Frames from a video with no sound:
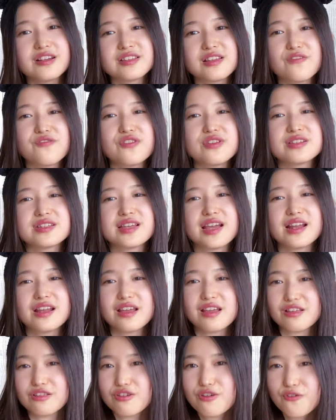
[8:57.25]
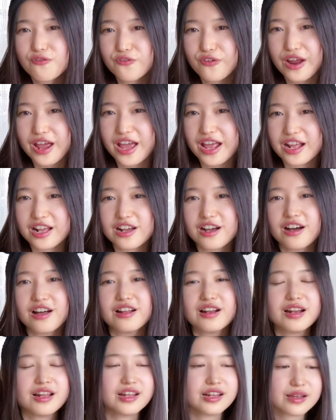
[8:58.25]
Duffy is getting a new friend
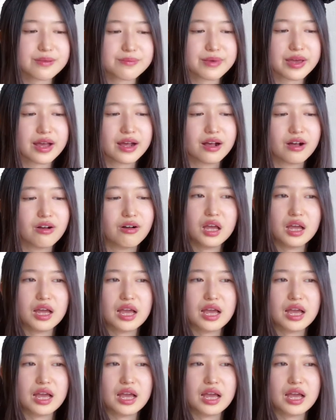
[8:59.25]
called Lina Bell.